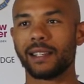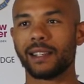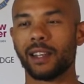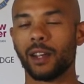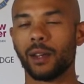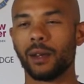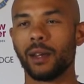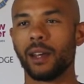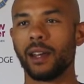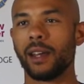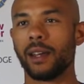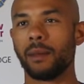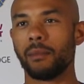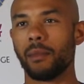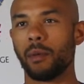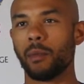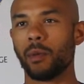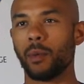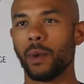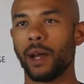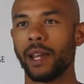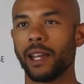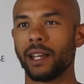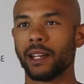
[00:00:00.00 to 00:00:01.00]
So
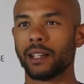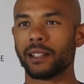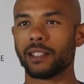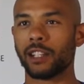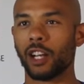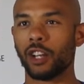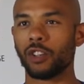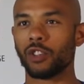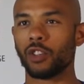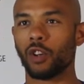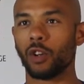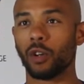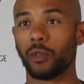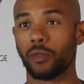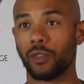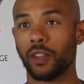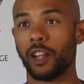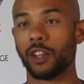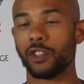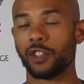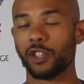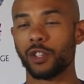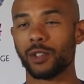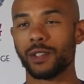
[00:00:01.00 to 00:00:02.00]
maybe waiting a touch longer
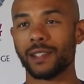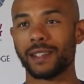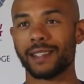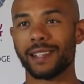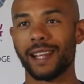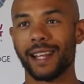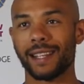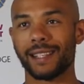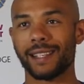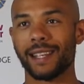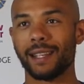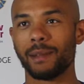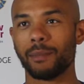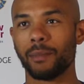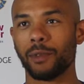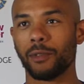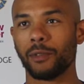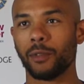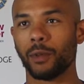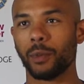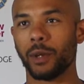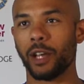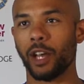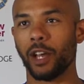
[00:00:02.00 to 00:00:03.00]
for that dew to set in
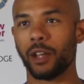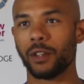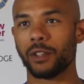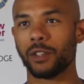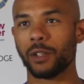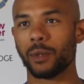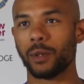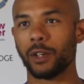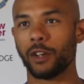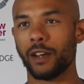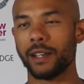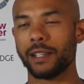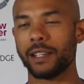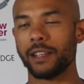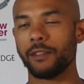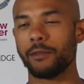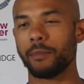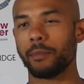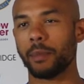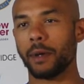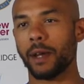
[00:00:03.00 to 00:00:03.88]
before we go too aggressive.